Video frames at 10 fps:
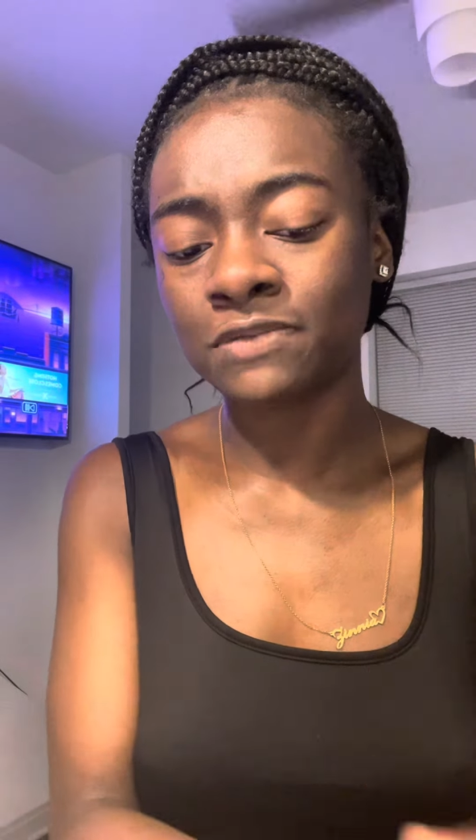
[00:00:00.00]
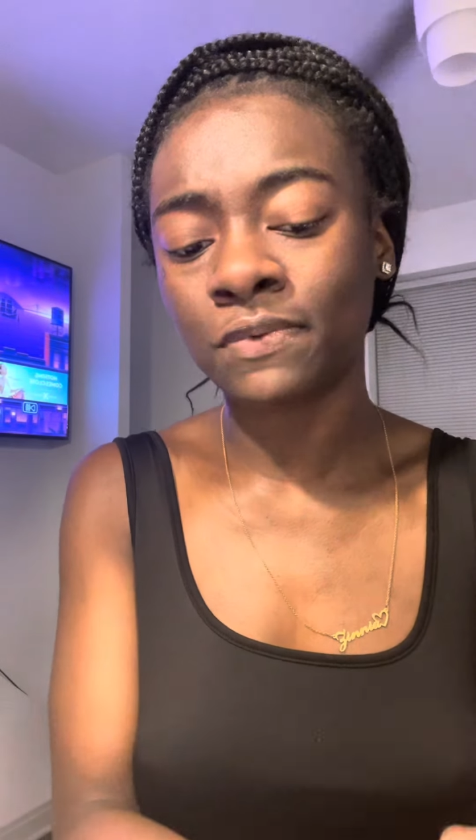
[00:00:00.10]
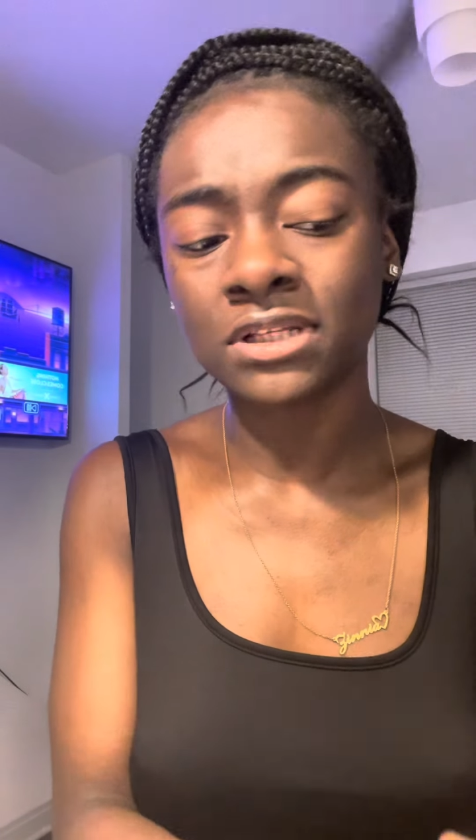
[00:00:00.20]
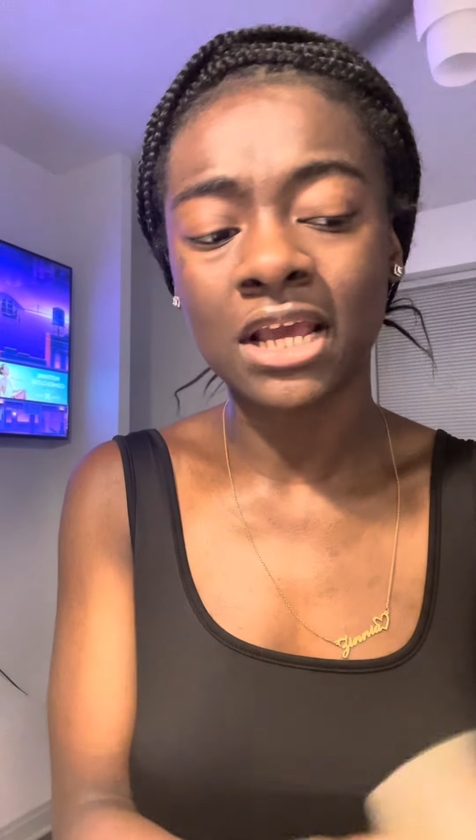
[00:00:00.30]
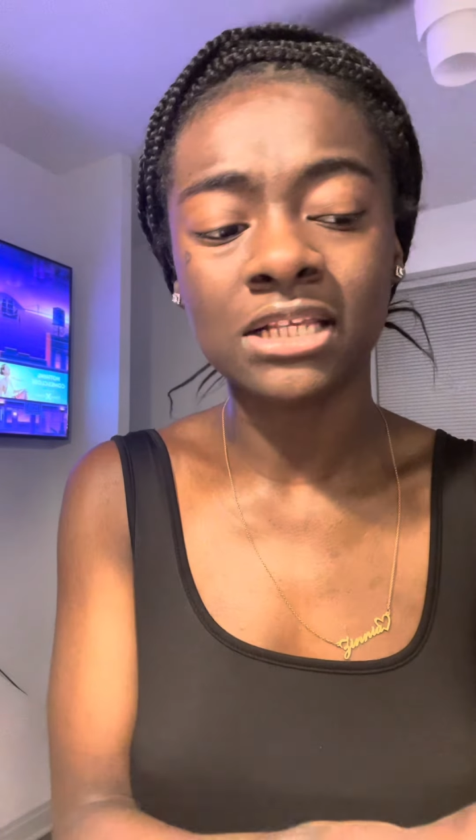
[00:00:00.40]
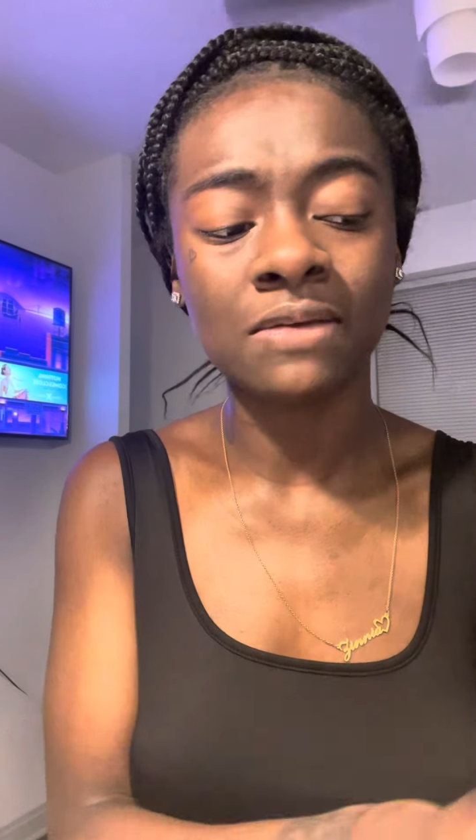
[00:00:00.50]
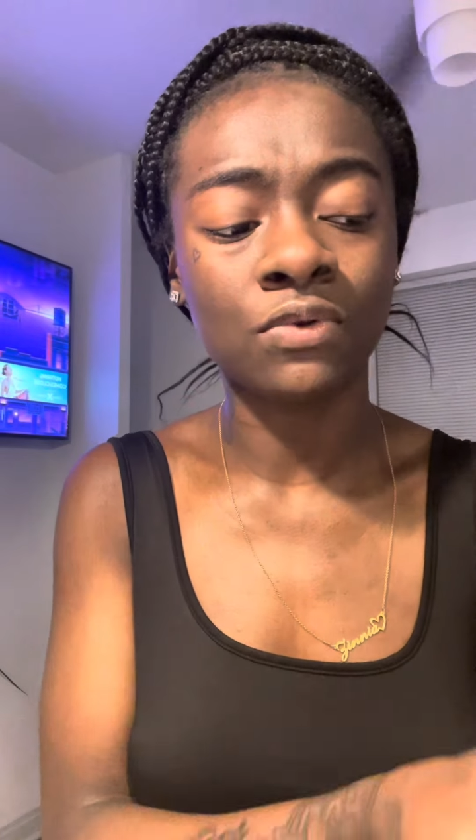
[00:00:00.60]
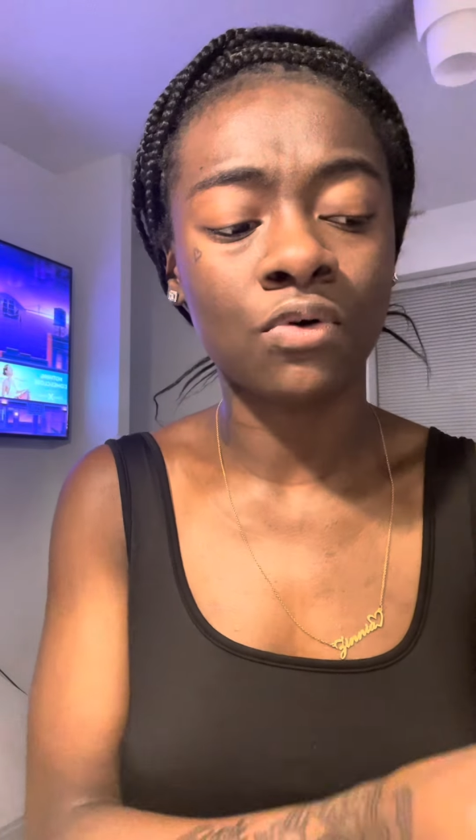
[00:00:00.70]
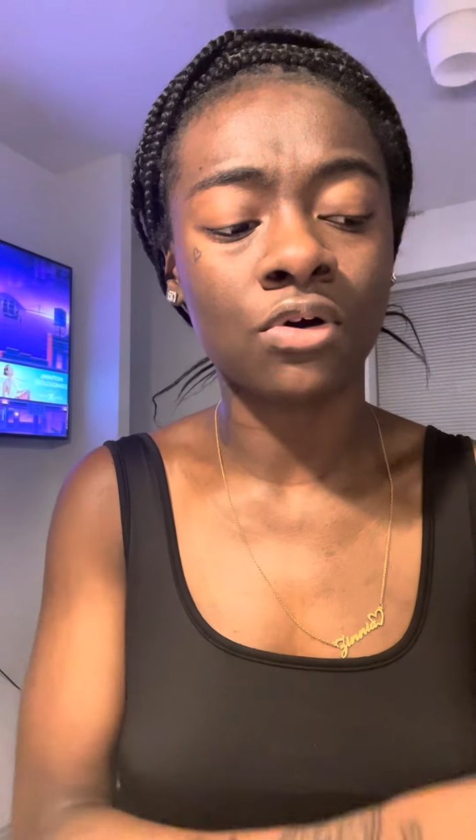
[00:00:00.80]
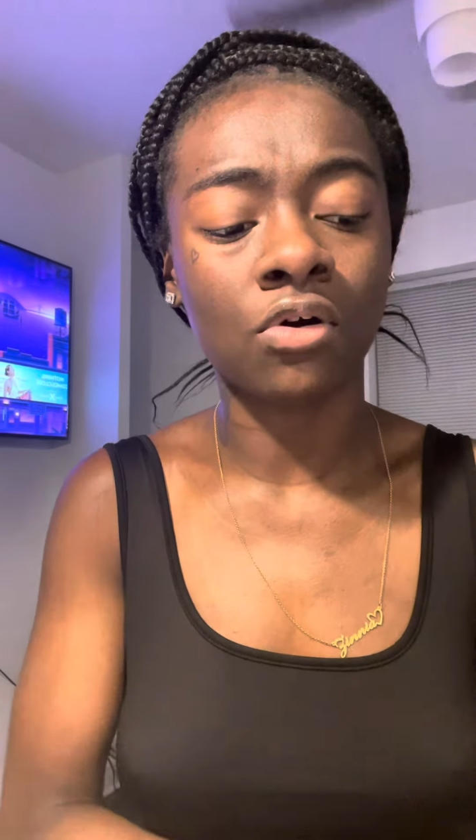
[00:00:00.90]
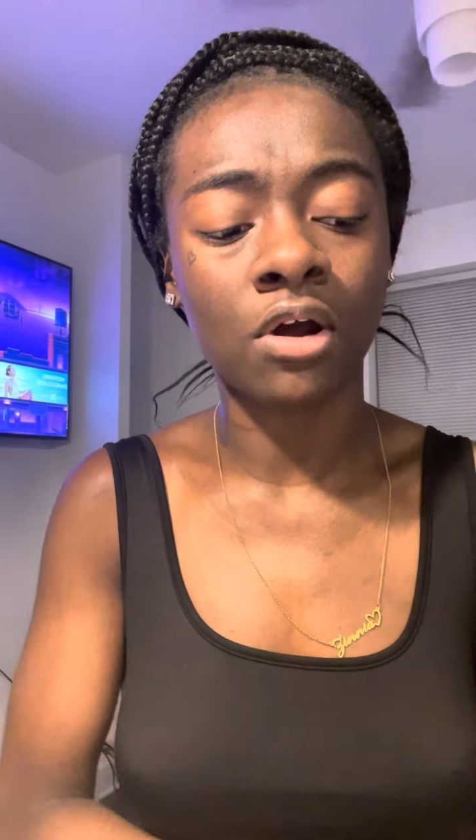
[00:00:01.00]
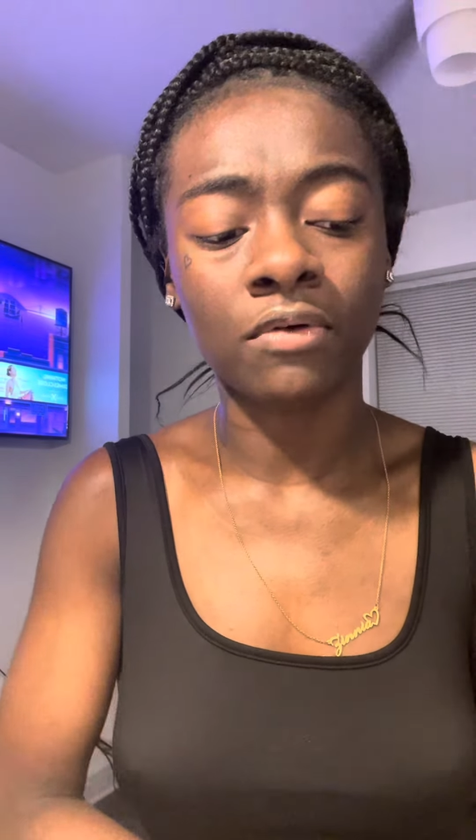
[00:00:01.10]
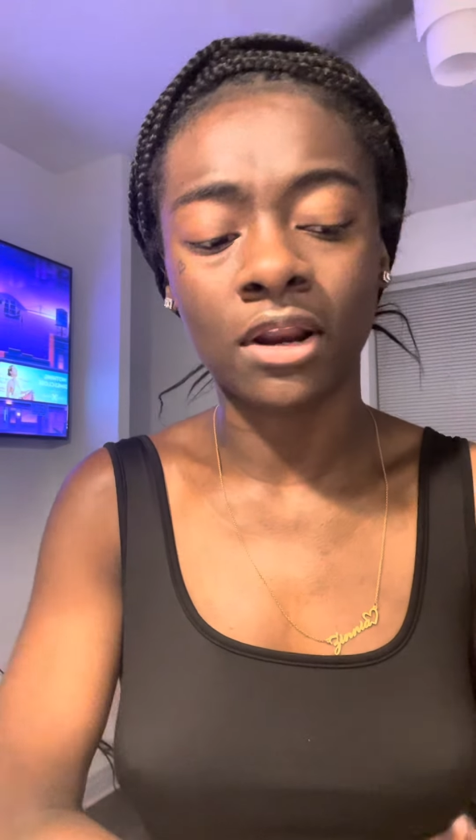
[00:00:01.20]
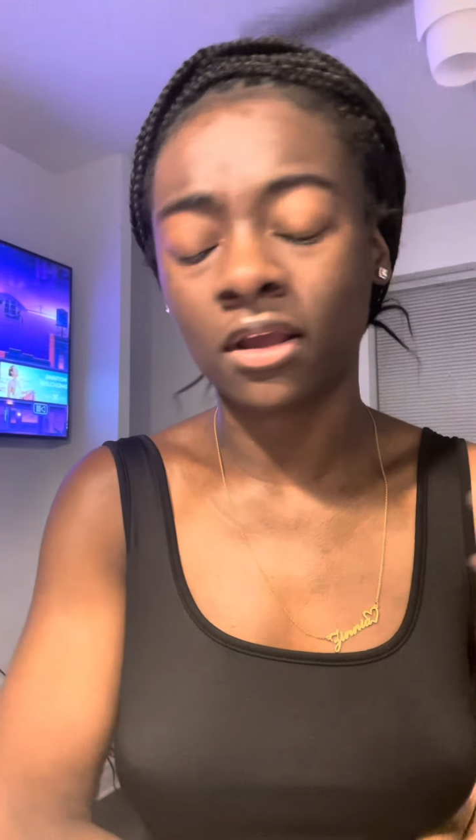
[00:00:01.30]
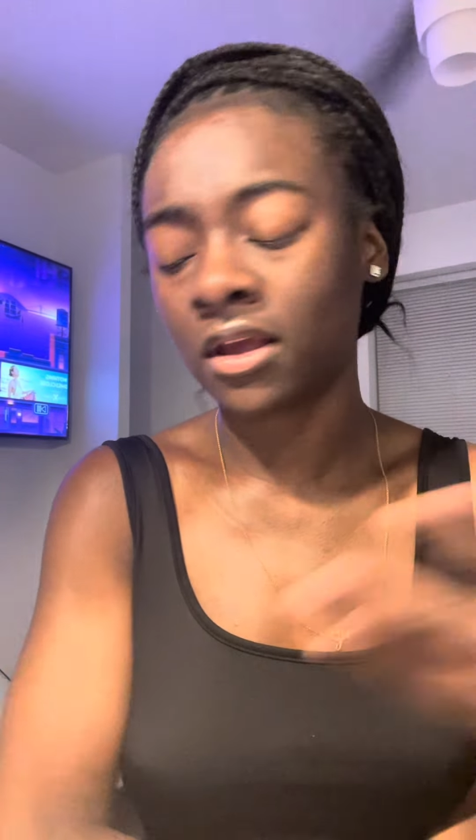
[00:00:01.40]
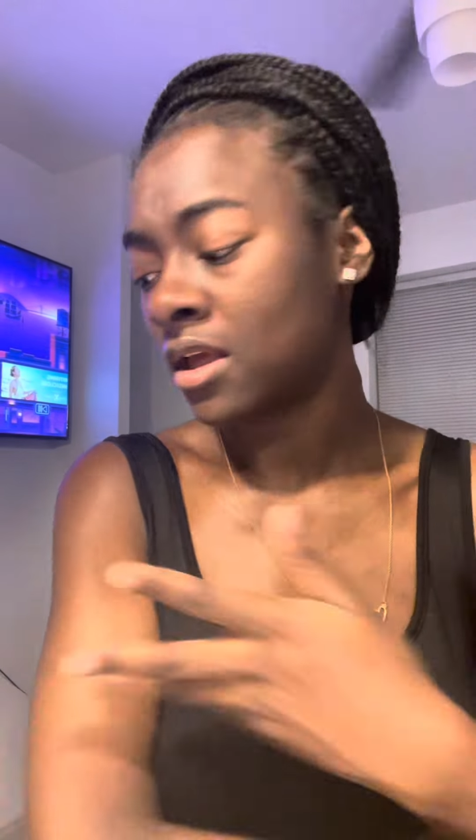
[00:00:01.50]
person has something going on already.